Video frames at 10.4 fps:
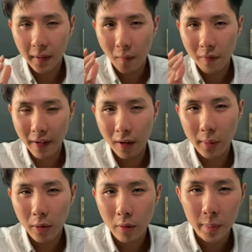
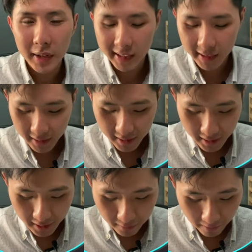variable
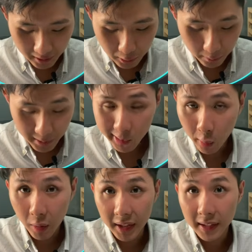value will be
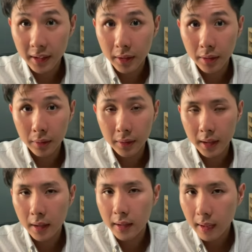stored into the
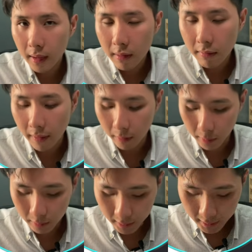continue
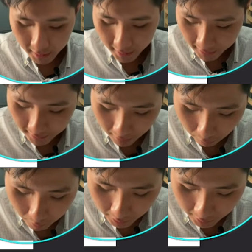variable. And now we are